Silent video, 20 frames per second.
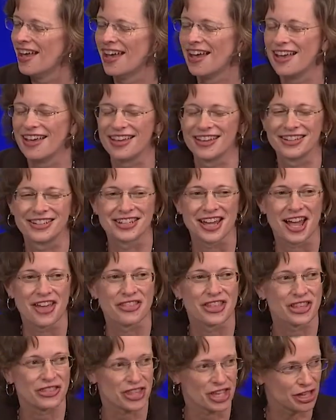And I
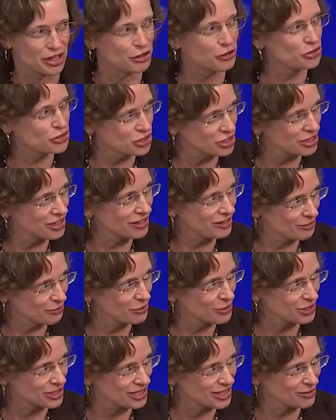think the energy
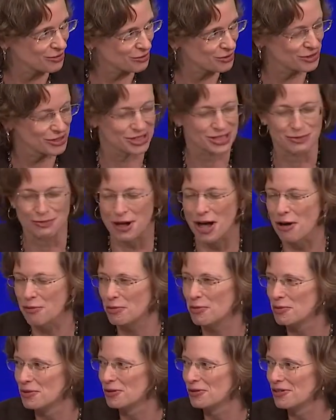was, was
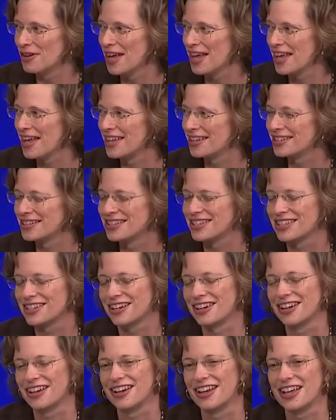palpable. And,
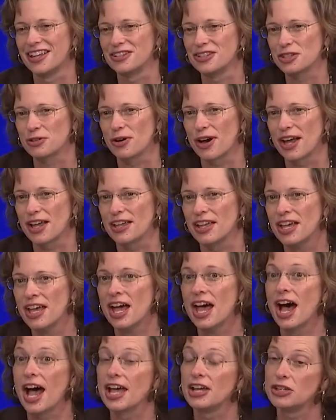uh, and so I,
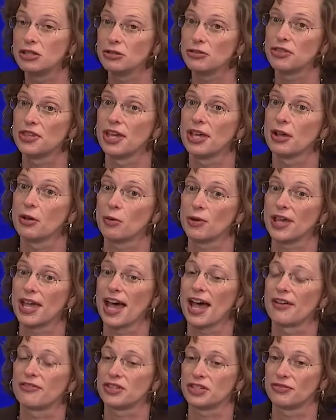I do think we
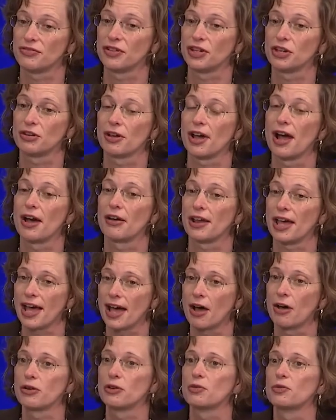have to figure out
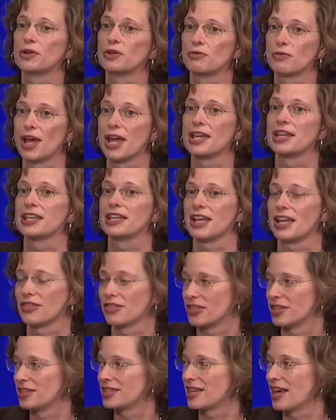how do we radiate
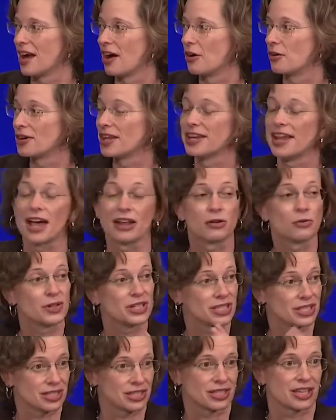this out and how do we
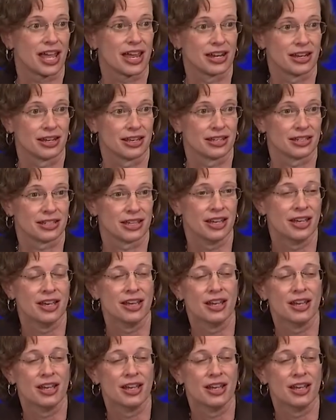sustain it.